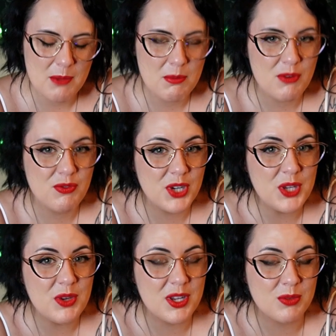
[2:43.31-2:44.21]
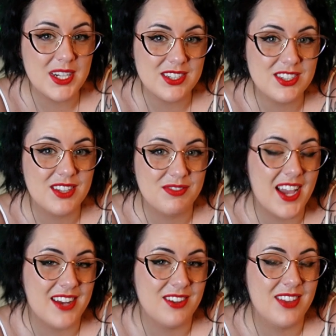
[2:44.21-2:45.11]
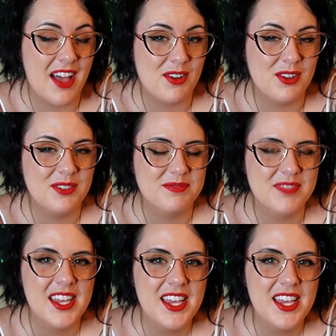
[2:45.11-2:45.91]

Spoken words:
before you could reach the final level?